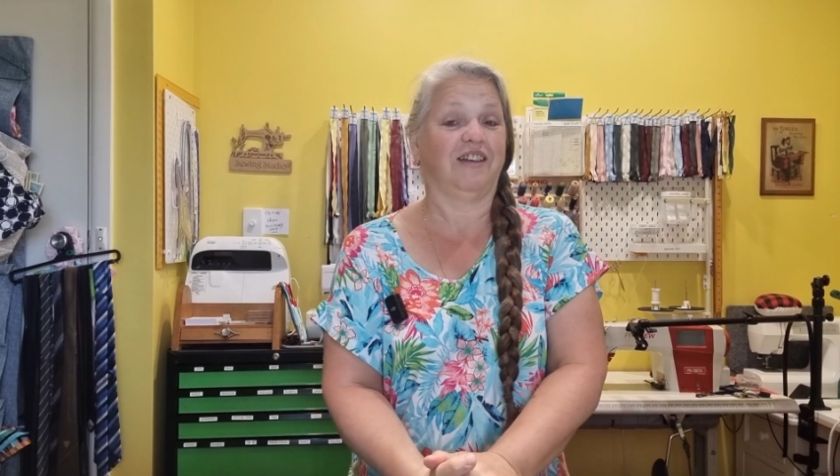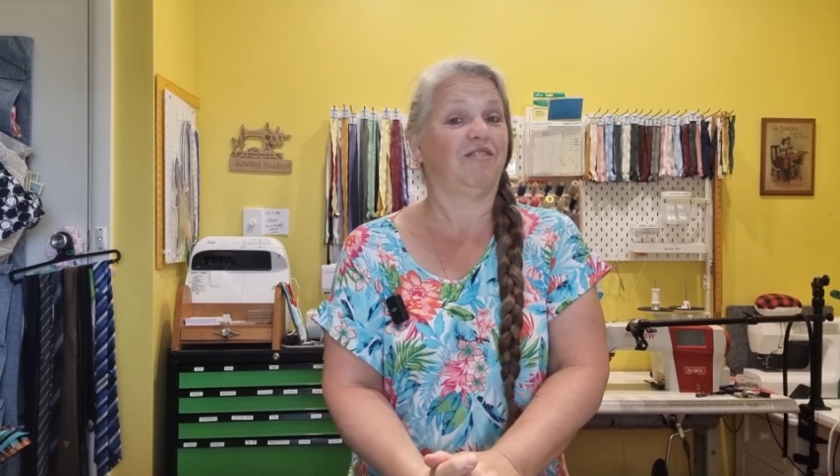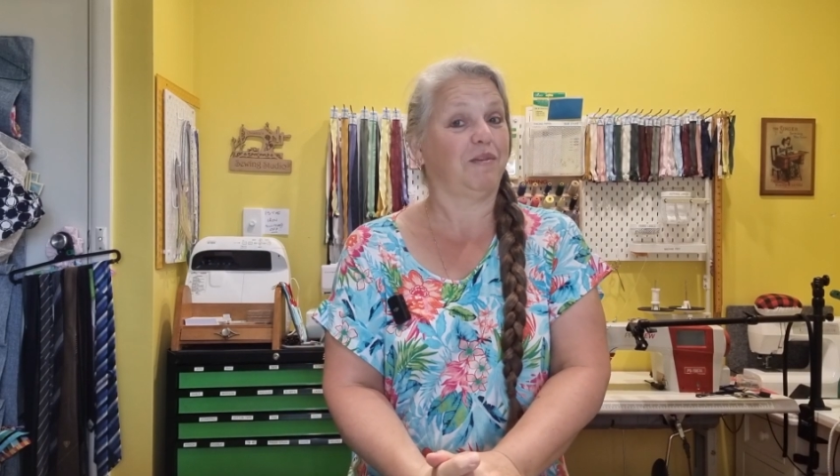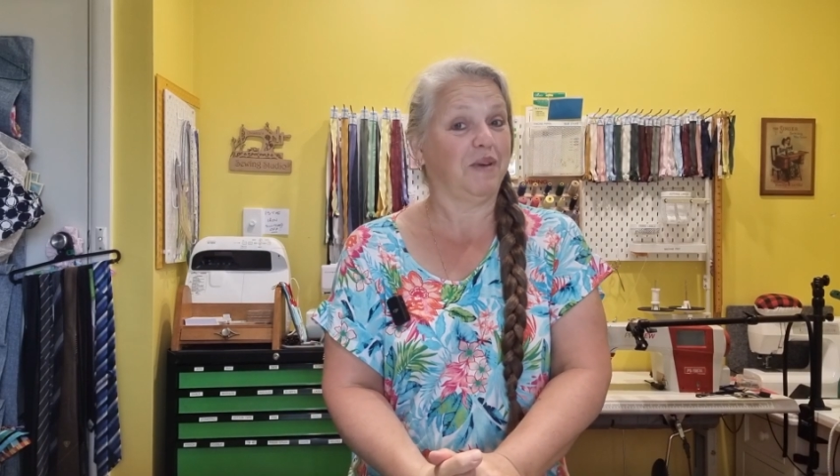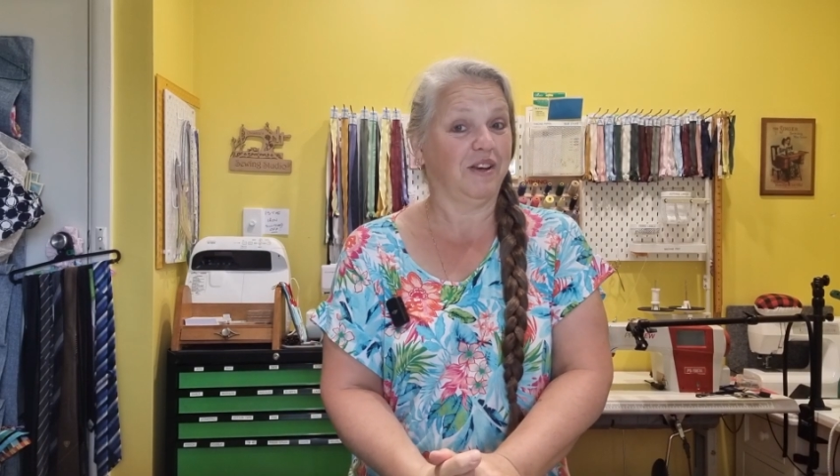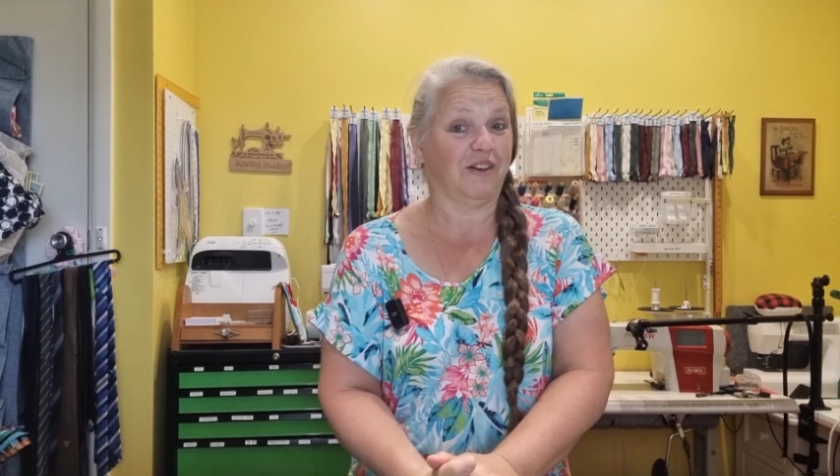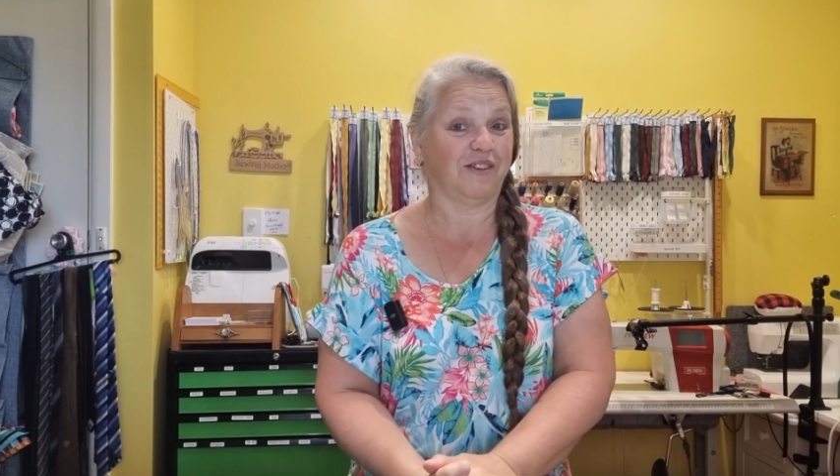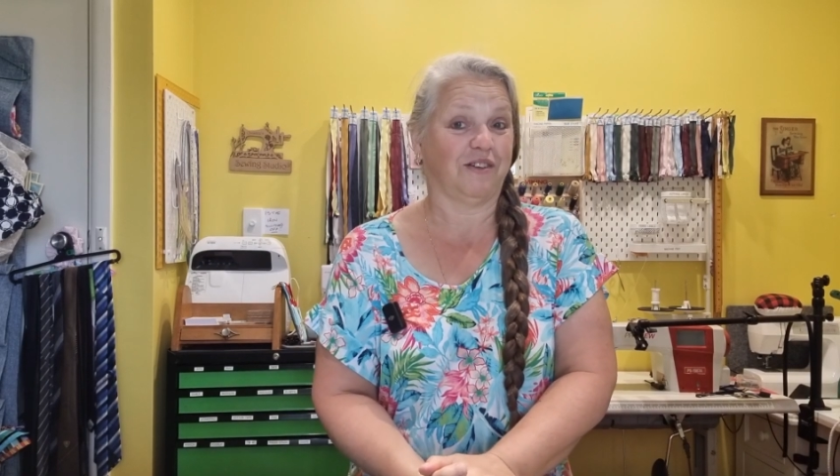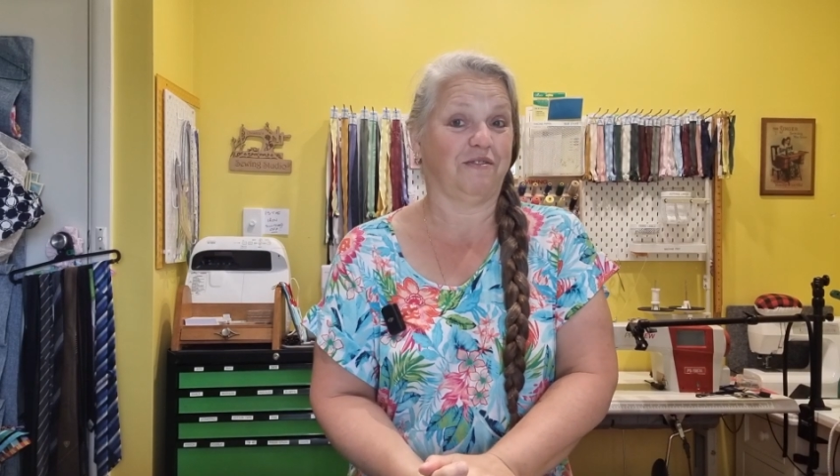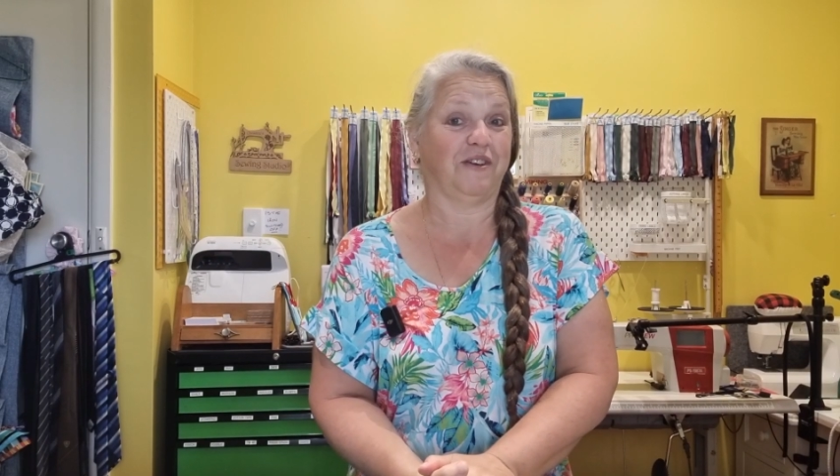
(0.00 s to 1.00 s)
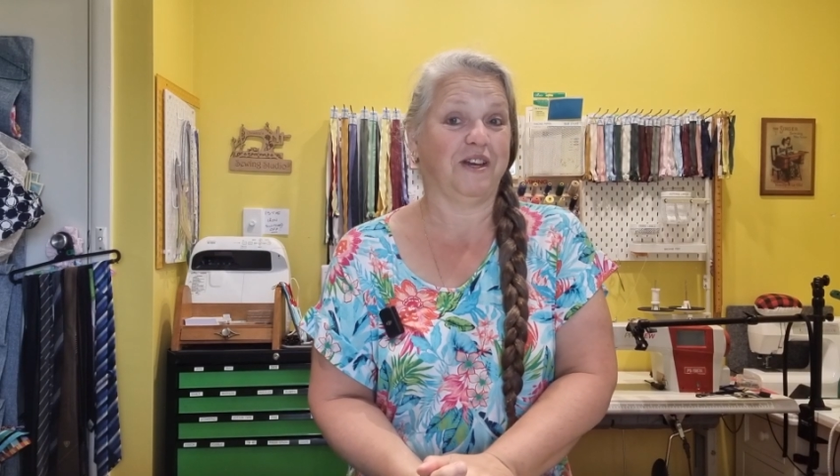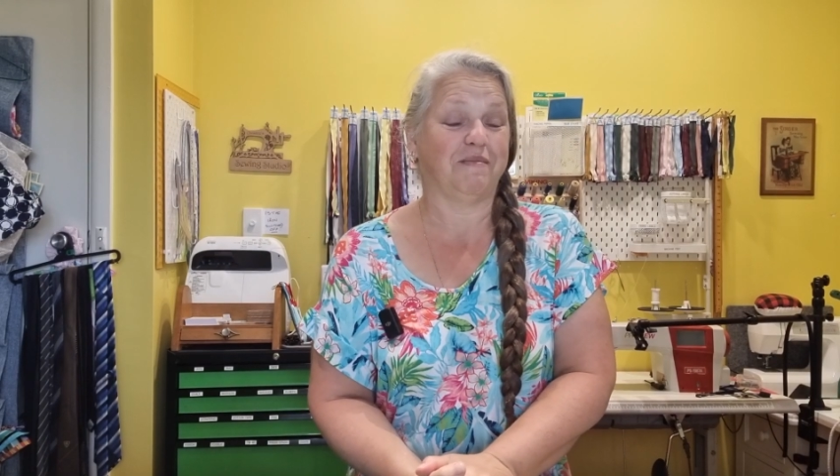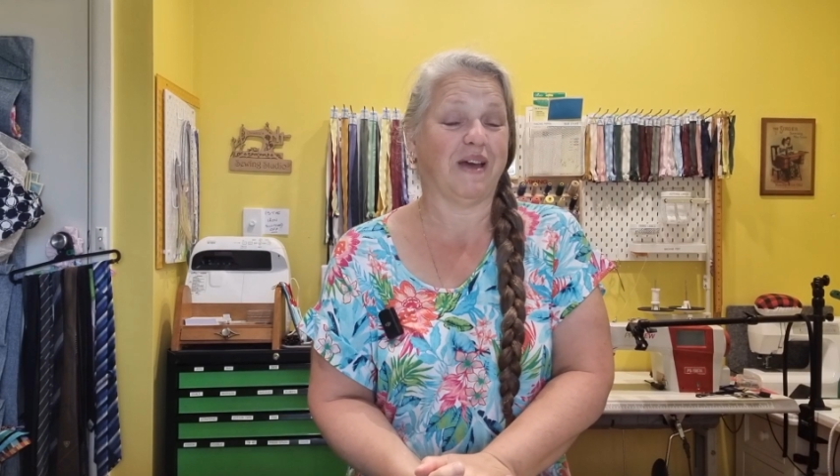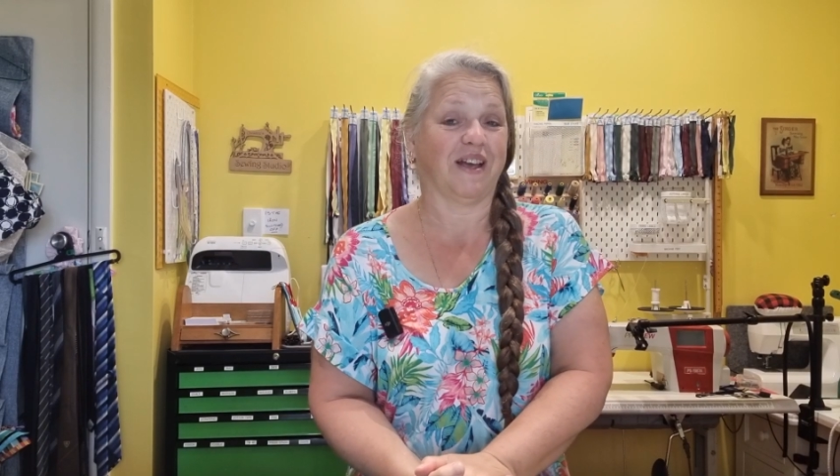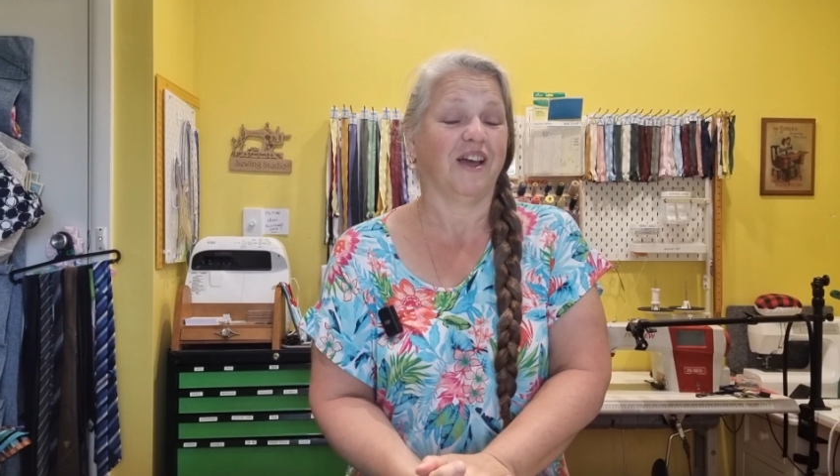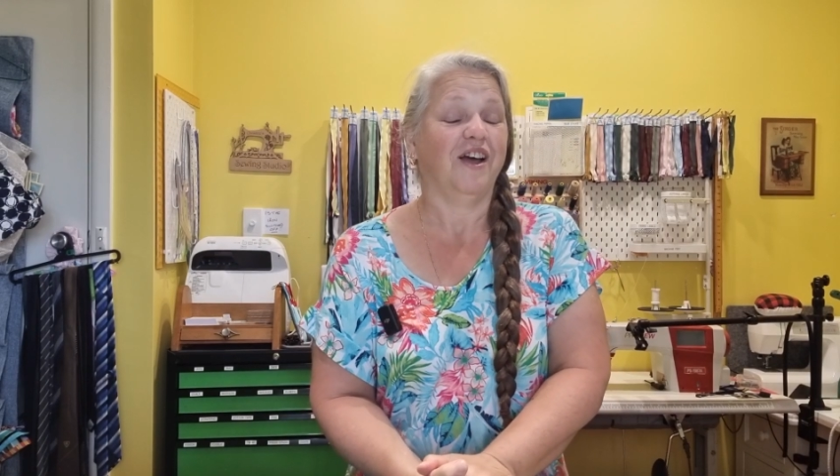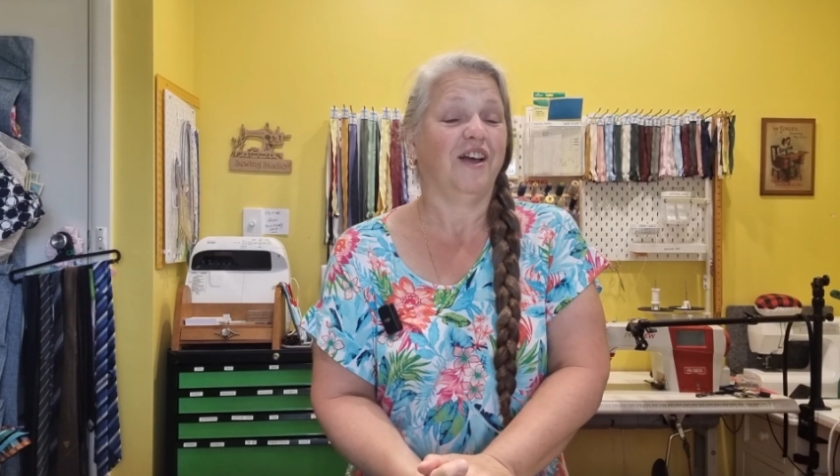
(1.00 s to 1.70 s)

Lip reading: giving me lots of feedback.